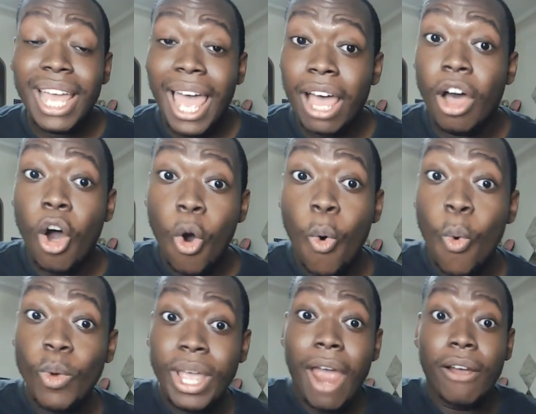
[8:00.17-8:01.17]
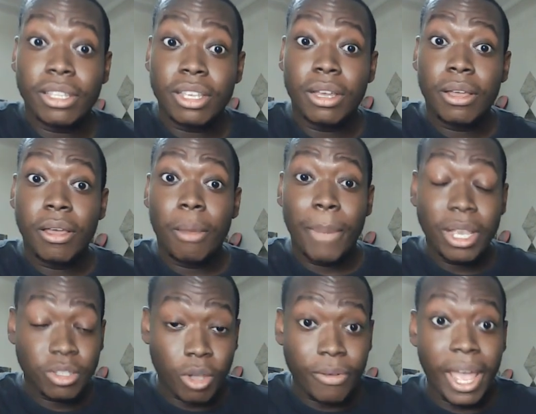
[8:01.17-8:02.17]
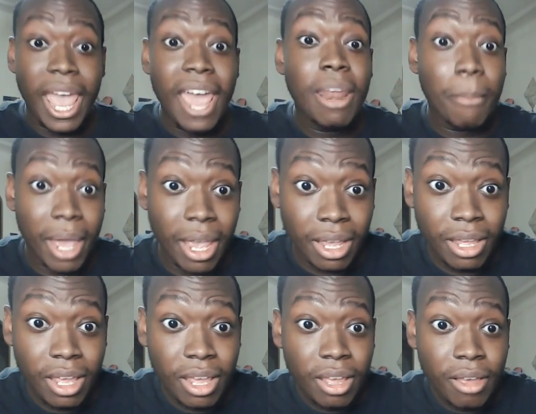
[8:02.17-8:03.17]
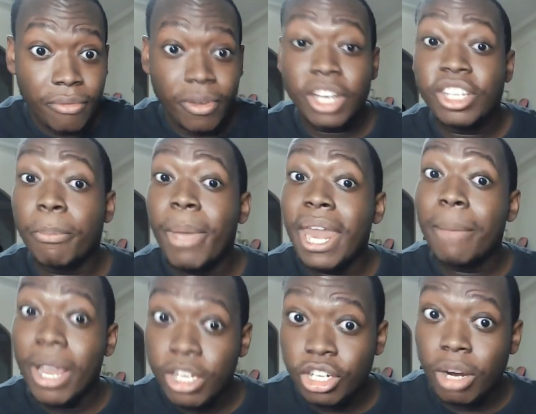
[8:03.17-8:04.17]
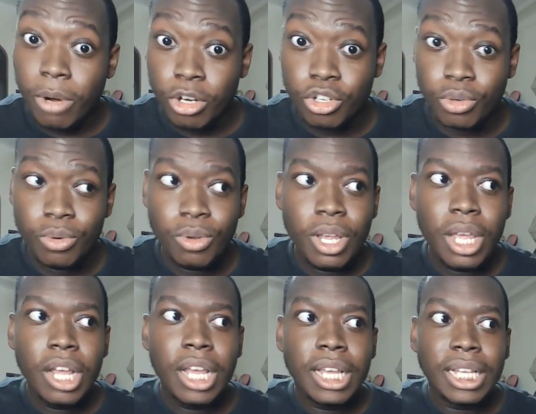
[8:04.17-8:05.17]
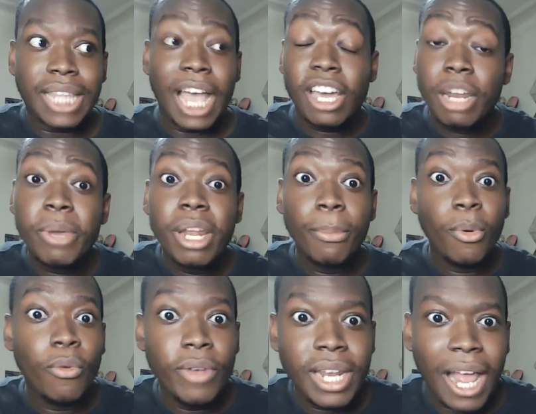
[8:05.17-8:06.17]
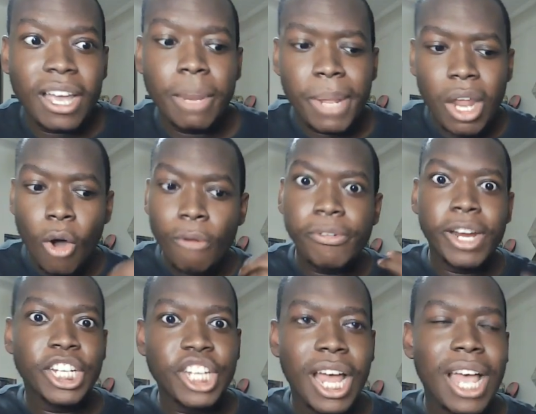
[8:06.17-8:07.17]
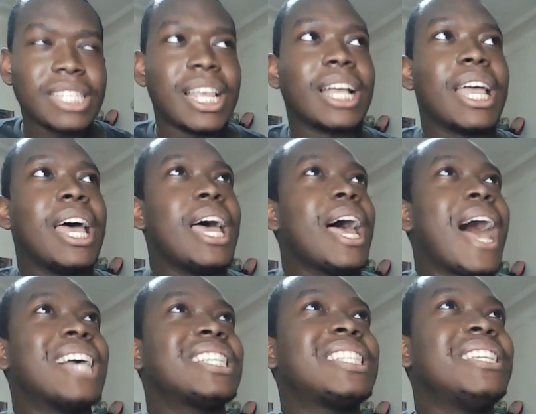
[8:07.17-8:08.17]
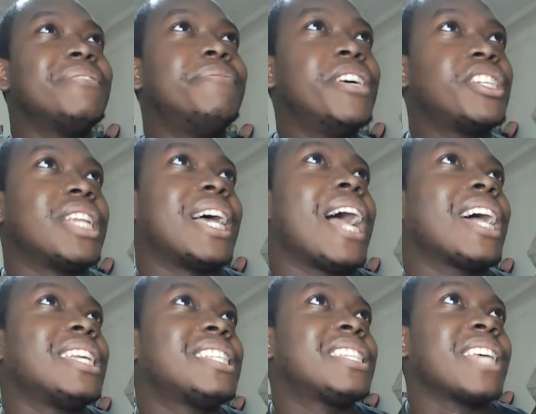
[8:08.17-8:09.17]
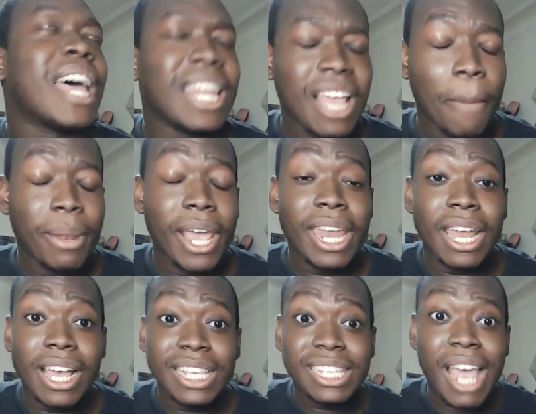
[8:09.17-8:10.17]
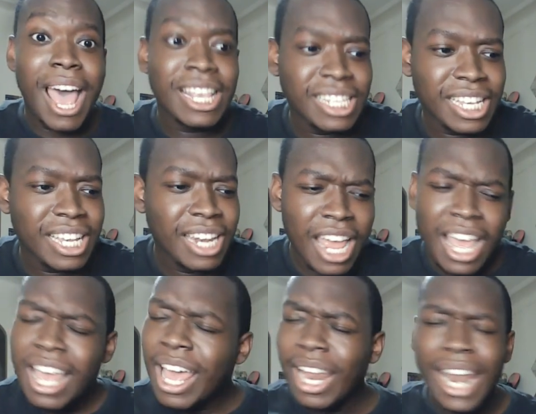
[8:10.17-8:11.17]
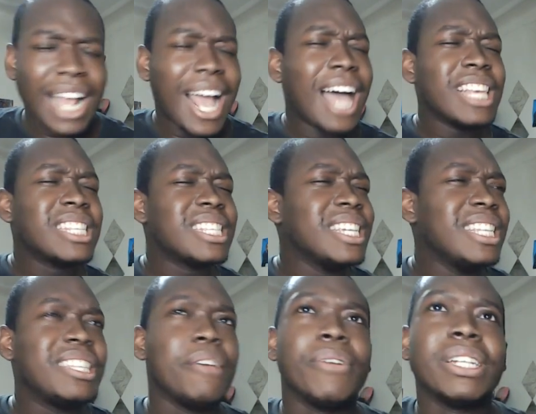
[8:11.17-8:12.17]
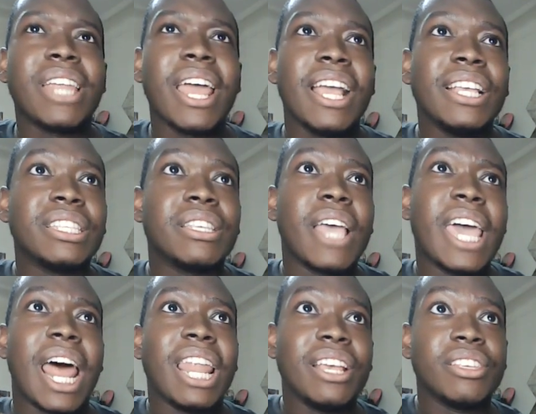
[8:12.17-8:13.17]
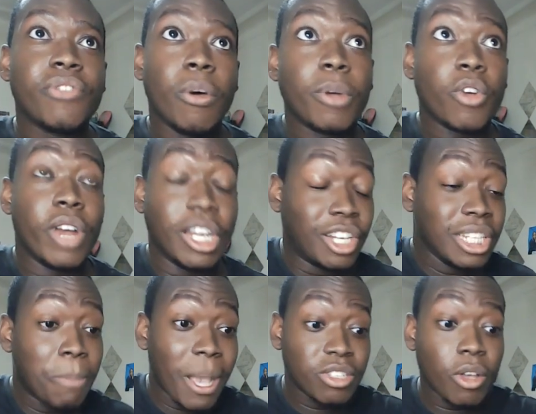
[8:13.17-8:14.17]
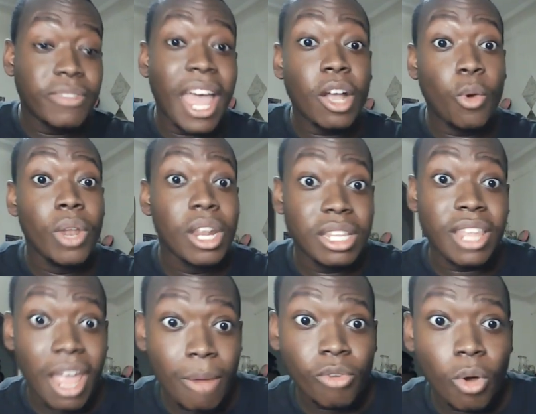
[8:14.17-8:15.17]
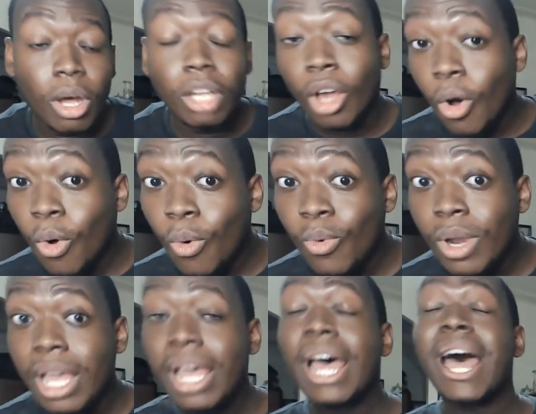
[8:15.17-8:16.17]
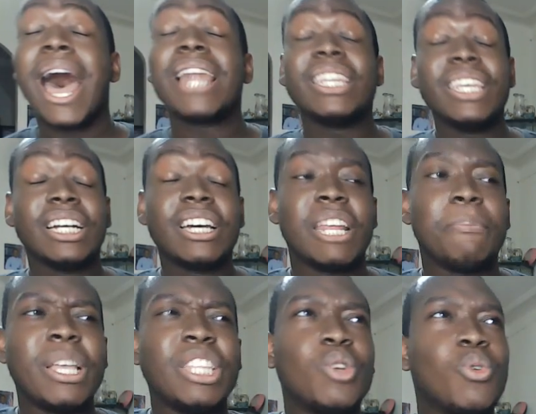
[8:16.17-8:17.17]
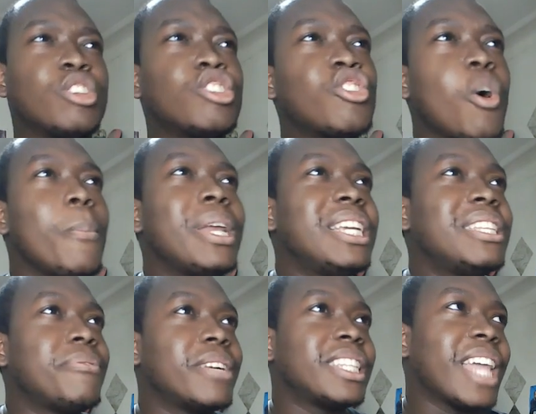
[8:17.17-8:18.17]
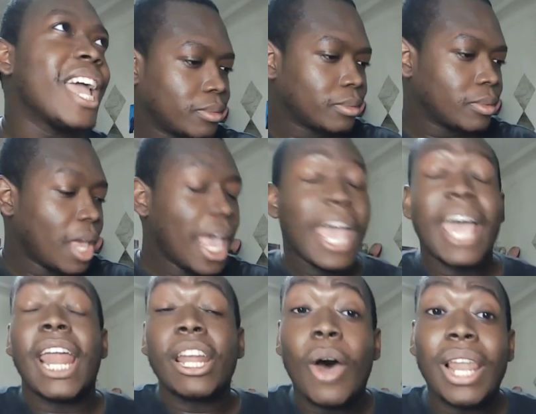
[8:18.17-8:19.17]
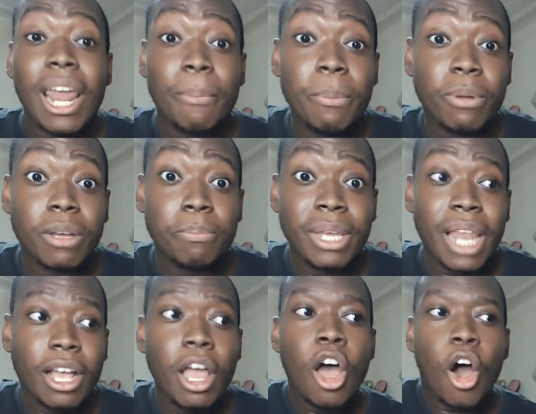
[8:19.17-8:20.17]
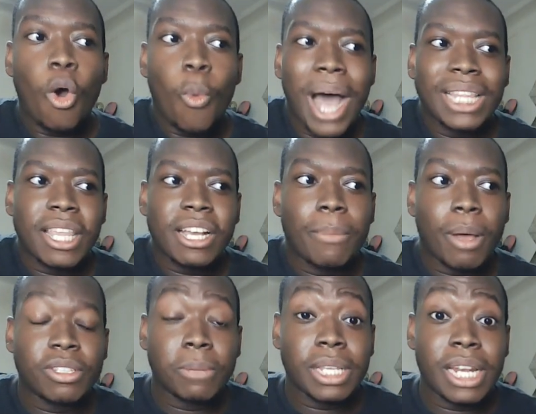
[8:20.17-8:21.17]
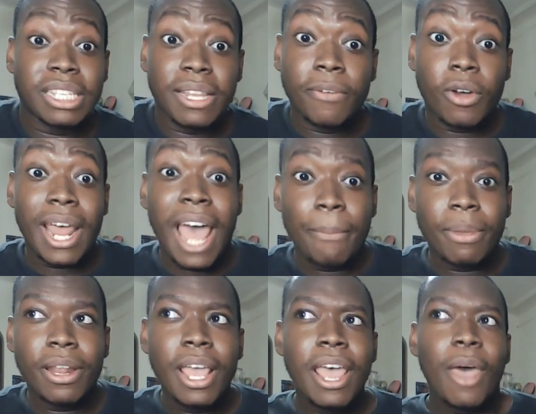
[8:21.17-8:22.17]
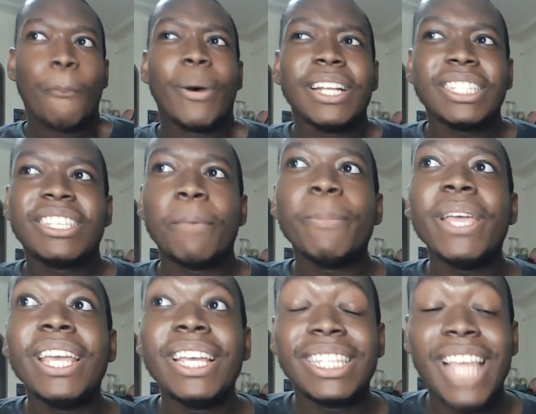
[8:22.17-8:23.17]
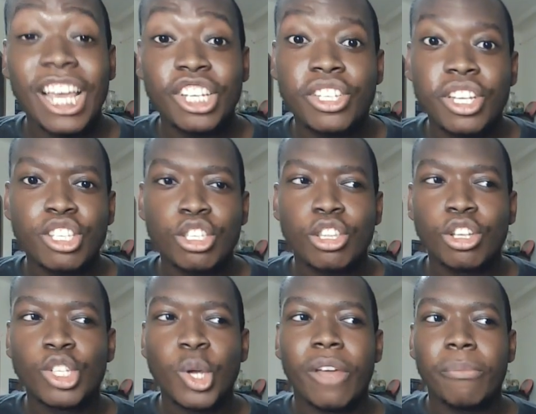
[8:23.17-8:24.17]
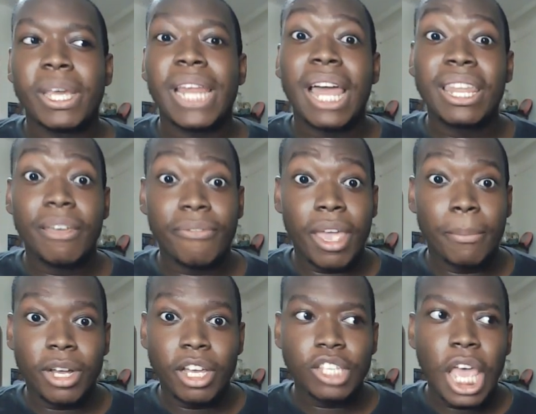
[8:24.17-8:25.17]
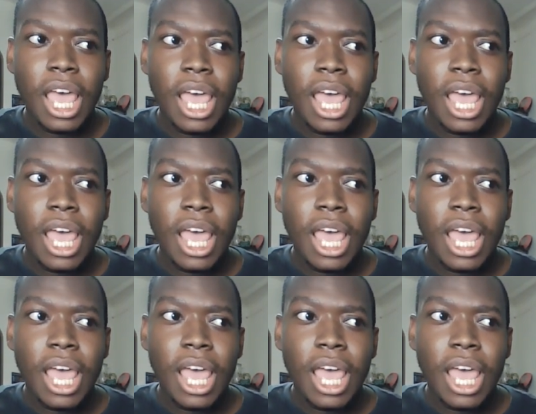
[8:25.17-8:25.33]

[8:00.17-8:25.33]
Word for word: had her own character based off her anime for the Japanimation commercial, that could have been a movie. That could have been a whole franchise. Like, I see the vision. Like, I could have seen Aaliyah playing an assassin. Like, I see different things in Aaliyah's film career. Just based off that Queen of the Damned role alone, Aaliyah could have been doing so many different things. And I know a lot of people could be like, oh, why think about something that's never going to happen? But to me, that's just the joy of being an Aaliyah fan, because,